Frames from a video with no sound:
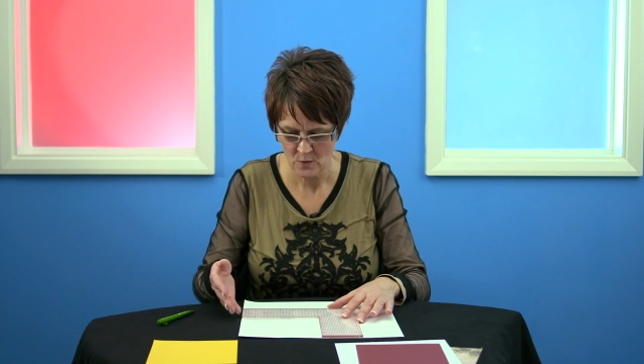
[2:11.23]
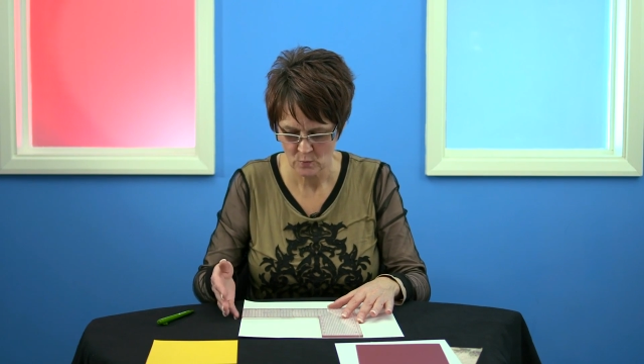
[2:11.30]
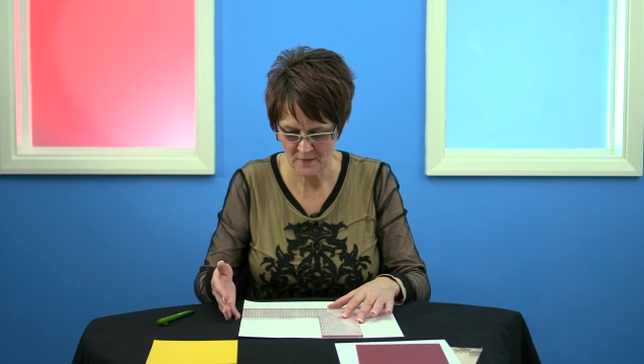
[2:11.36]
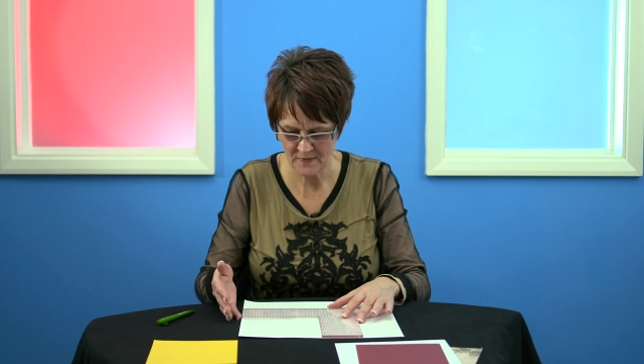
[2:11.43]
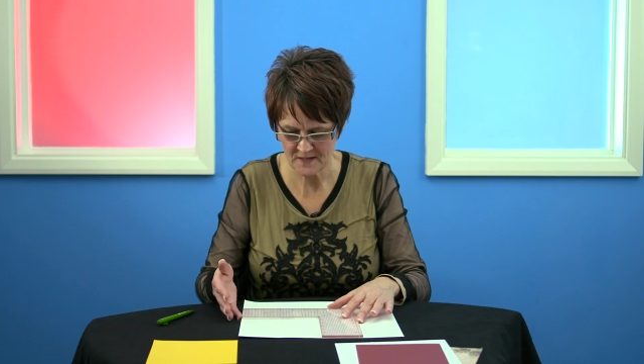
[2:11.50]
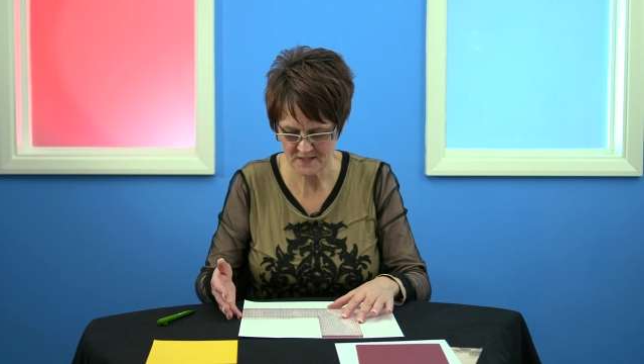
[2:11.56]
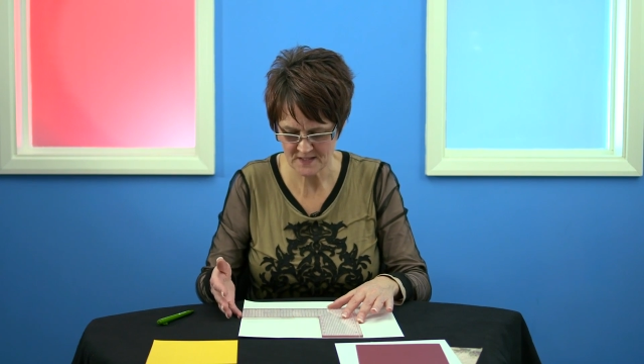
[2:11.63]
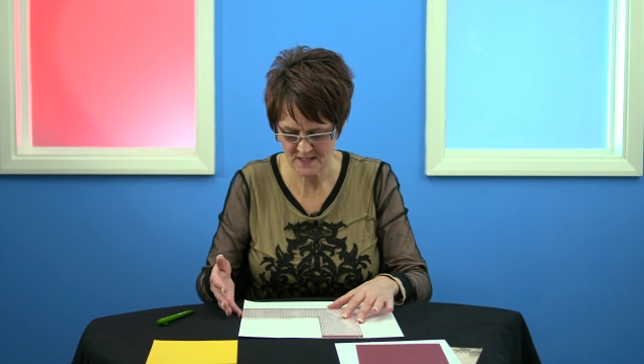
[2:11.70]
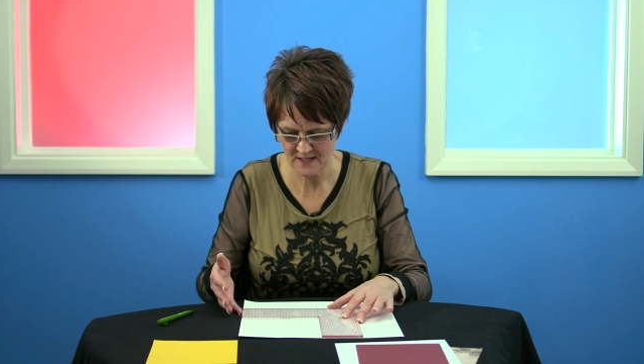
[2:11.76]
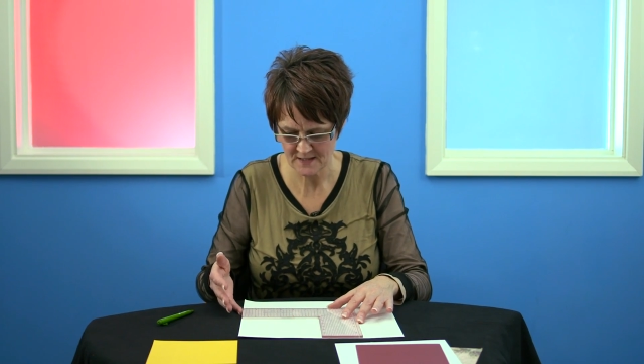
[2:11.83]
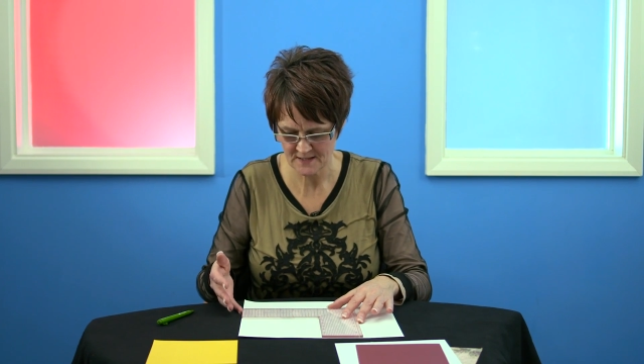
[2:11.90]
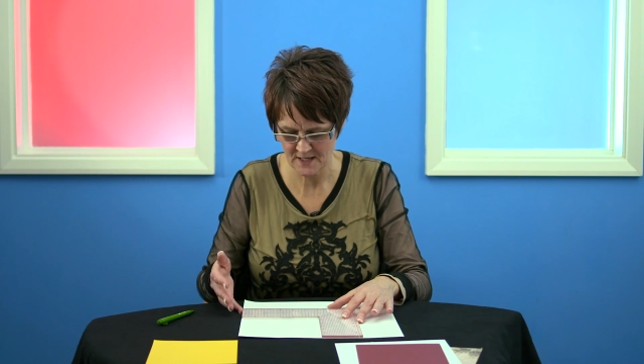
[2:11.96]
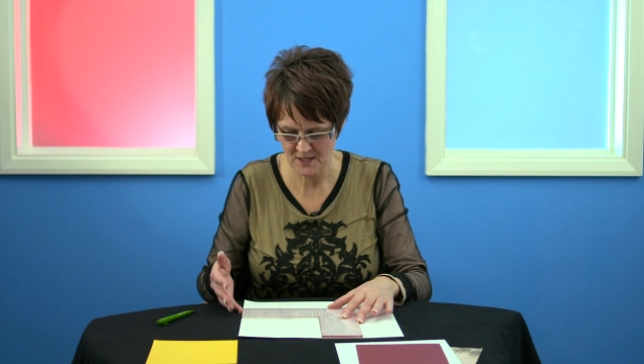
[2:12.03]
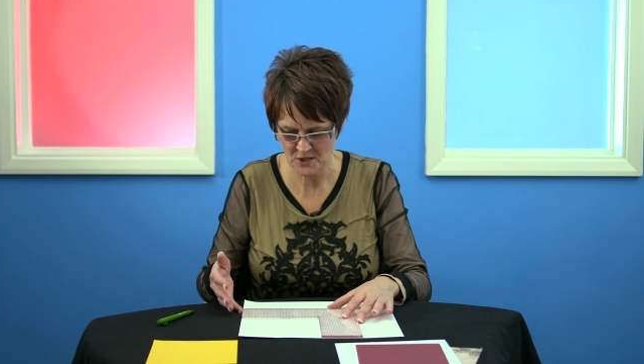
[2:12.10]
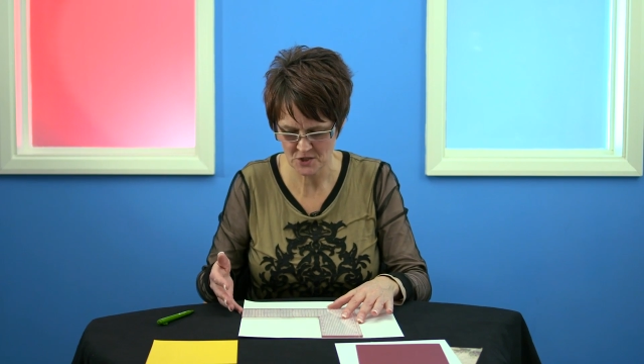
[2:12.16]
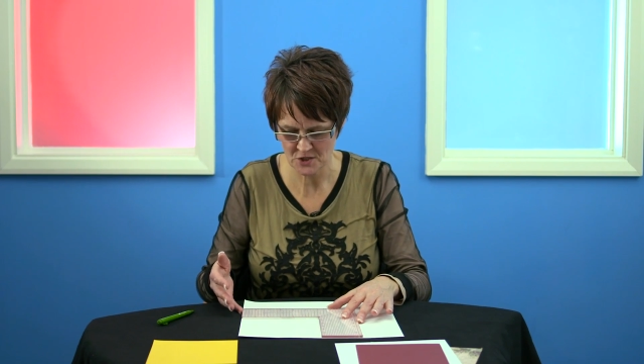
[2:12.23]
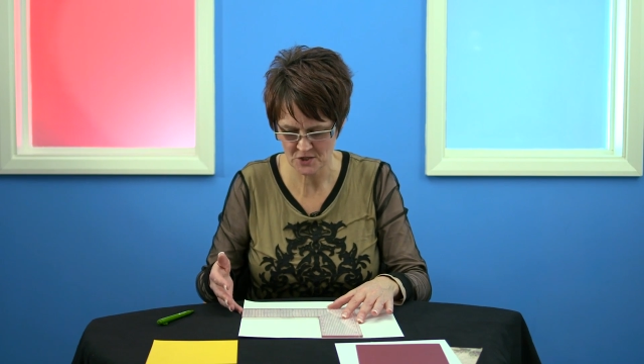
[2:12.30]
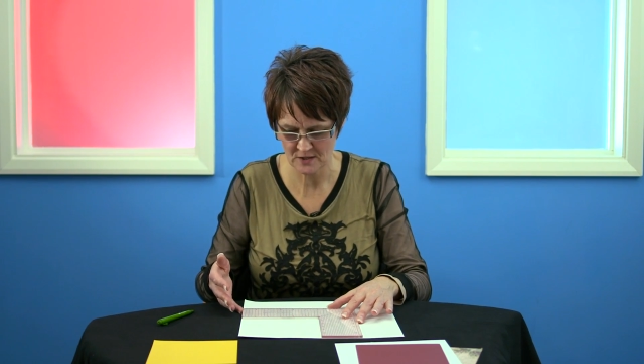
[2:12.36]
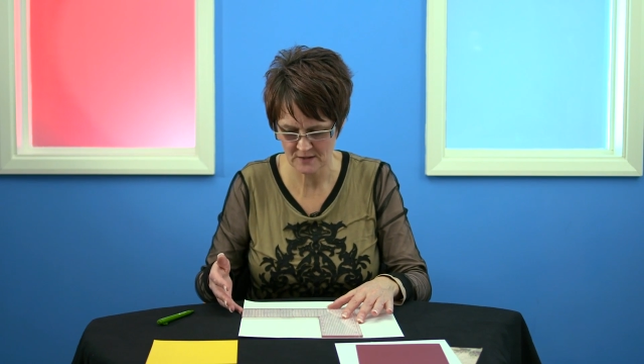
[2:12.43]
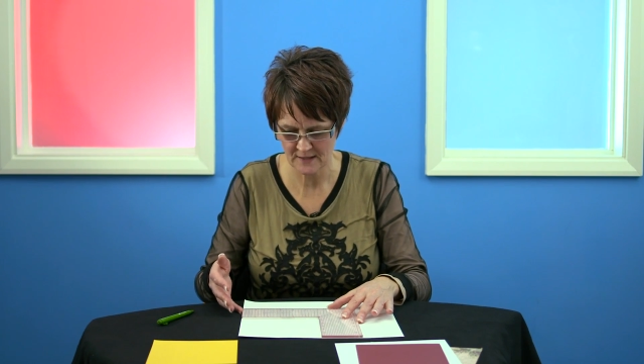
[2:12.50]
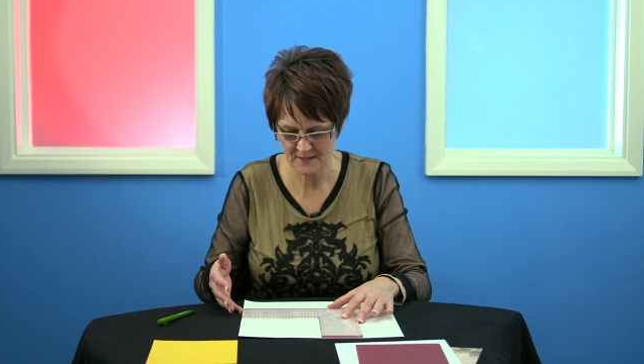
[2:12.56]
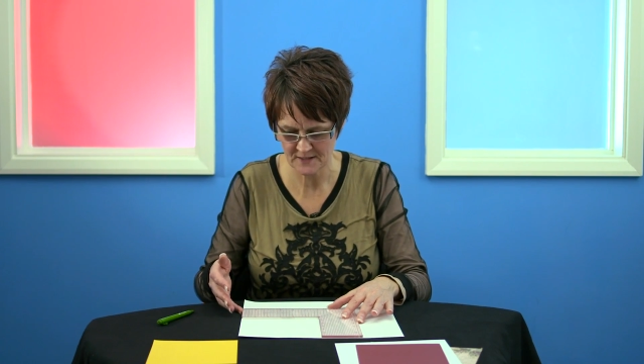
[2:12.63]
When the 6
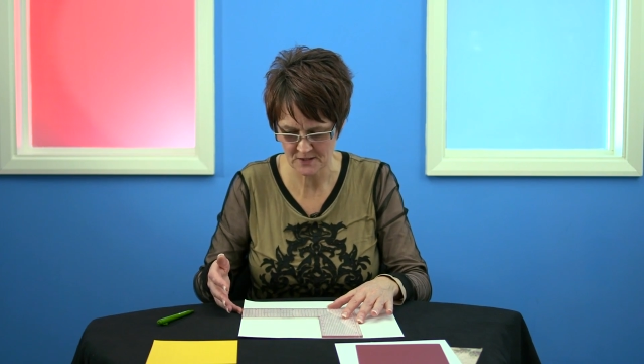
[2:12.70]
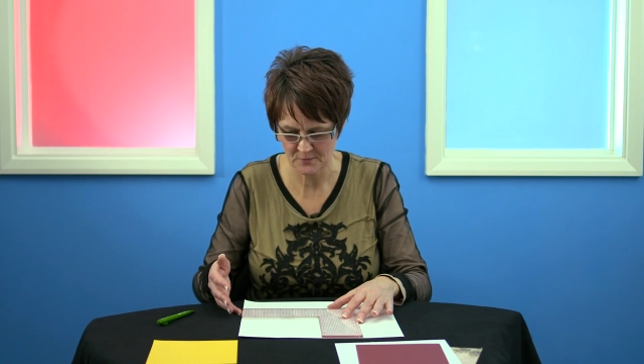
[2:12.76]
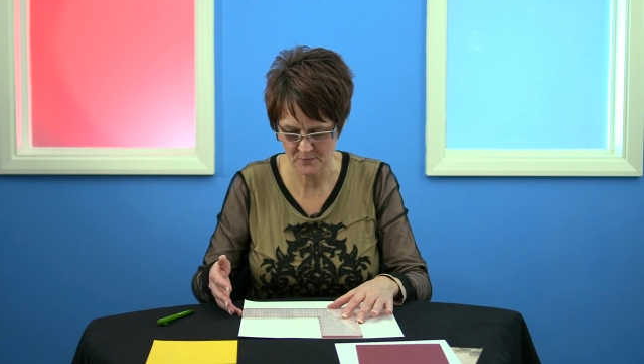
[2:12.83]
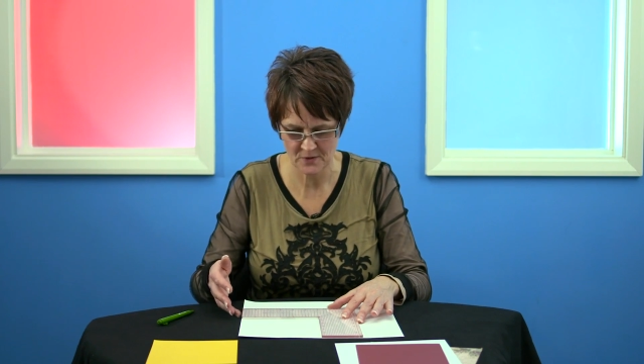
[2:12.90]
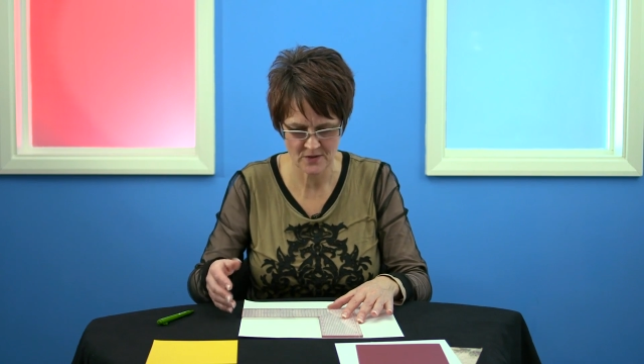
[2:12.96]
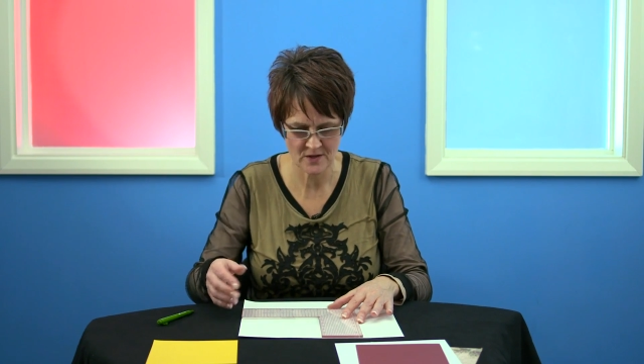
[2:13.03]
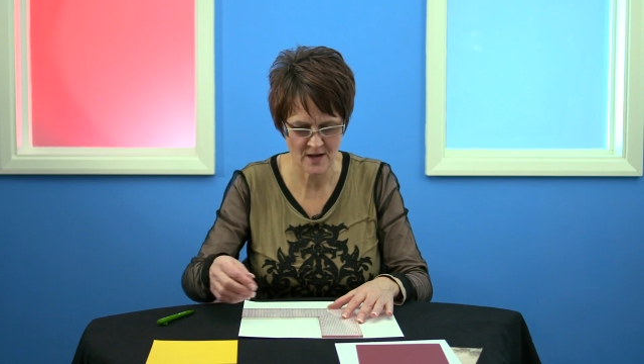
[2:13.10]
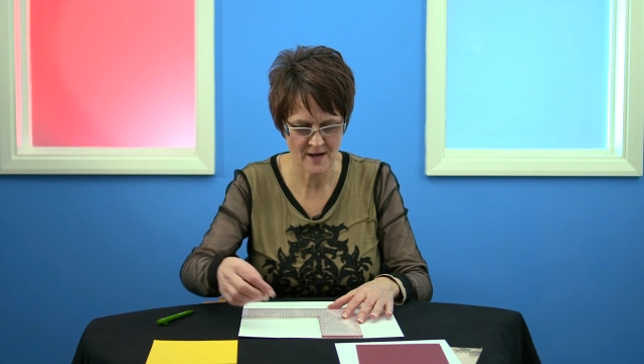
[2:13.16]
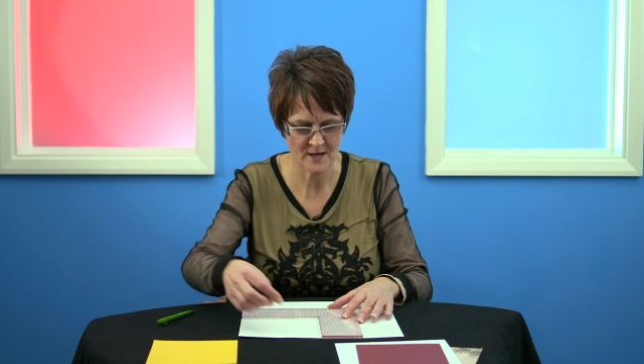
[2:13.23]
inch lines up with the